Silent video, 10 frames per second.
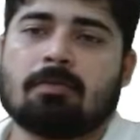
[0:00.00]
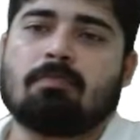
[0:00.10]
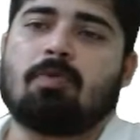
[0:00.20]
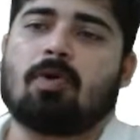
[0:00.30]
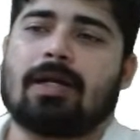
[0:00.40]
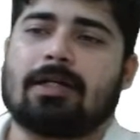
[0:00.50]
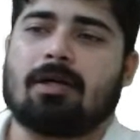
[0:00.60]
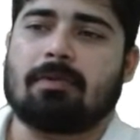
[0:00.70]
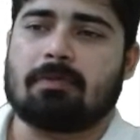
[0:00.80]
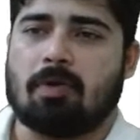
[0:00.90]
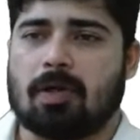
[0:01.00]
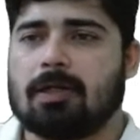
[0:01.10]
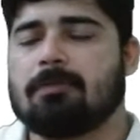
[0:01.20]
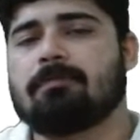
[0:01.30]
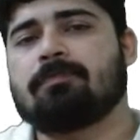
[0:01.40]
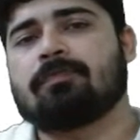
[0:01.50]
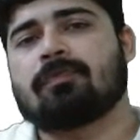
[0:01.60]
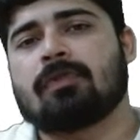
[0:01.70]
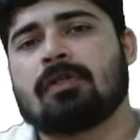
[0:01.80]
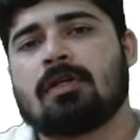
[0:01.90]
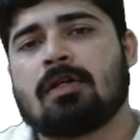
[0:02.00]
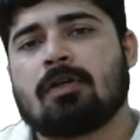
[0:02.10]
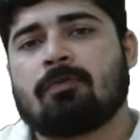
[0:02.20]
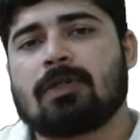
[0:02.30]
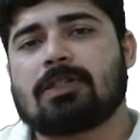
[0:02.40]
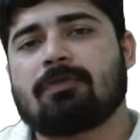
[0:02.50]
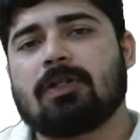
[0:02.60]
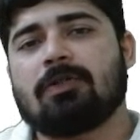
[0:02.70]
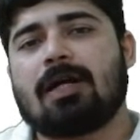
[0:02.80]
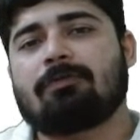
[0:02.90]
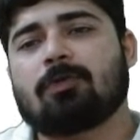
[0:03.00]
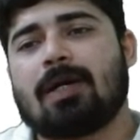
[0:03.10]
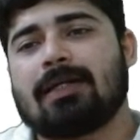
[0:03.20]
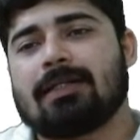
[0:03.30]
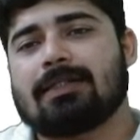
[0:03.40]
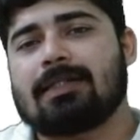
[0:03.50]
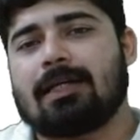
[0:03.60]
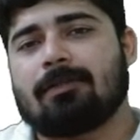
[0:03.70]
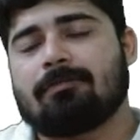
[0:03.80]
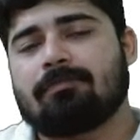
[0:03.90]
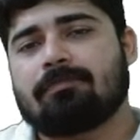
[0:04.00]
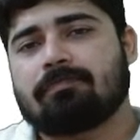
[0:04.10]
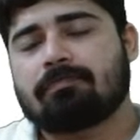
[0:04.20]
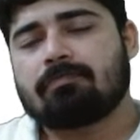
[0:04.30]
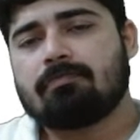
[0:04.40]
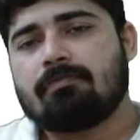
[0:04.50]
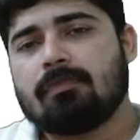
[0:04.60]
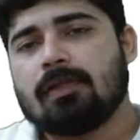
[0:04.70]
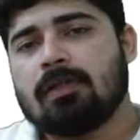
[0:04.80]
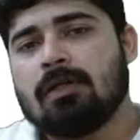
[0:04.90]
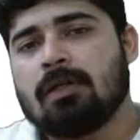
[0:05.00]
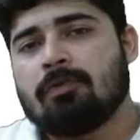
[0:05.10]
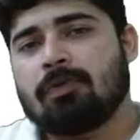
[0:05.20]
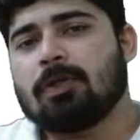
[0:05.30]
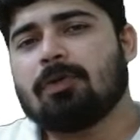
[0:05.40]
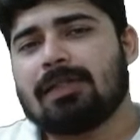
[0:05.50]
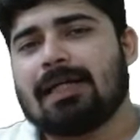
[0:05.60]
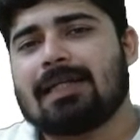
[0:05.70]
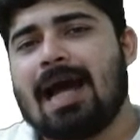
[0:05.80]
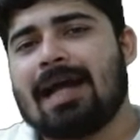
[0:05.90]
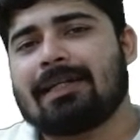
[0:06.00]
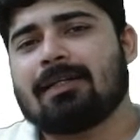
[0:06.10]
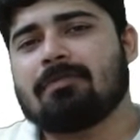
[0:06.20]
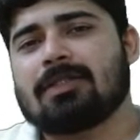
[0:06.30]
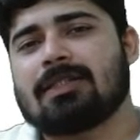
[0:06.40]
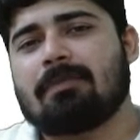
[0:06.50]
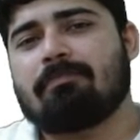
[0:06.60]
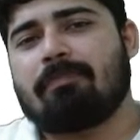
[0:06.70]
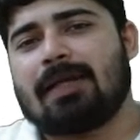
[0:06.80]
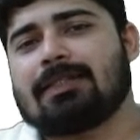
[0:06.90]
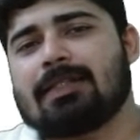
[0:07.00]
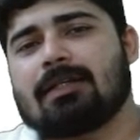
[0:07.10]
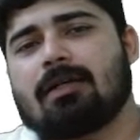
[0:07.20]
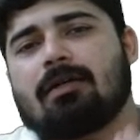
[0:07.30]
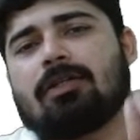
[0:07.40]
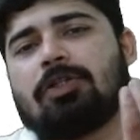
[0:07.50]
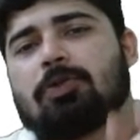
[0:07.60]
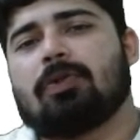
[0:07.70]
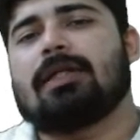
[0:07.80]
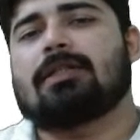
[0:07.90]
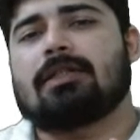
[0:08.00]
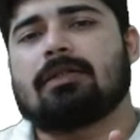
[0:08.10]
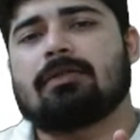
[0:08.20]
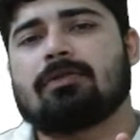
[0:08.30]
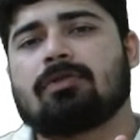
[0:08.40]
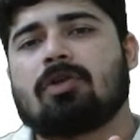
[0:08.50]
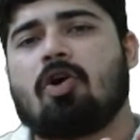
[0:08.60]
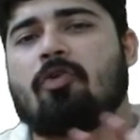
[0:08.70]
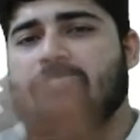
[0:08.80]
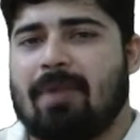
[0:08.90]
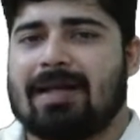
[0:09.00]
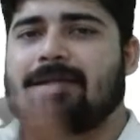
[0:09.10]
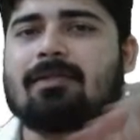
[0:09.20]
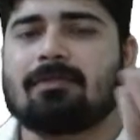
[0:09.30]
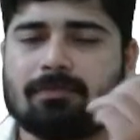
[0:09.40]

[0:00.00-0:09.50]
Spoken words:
Bohr atomic model. First of all, you have to understand, we know that atom is the basic unit of matter.